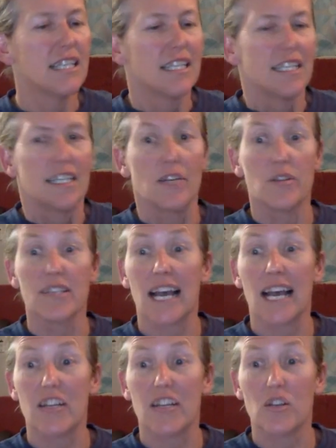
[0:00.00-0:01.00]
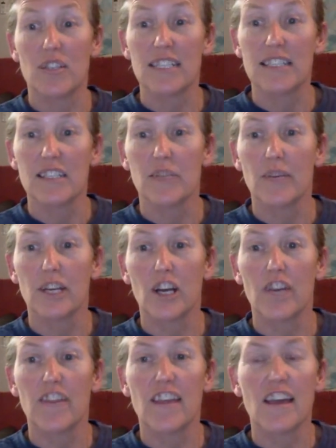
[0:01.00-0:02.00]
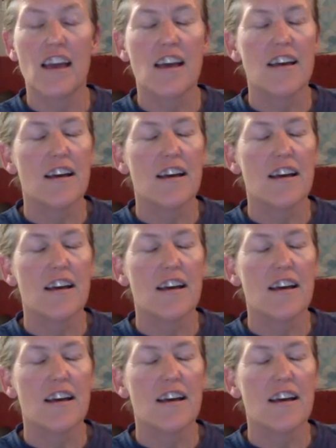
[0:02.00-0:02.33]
There was 8 Aussies that went over there.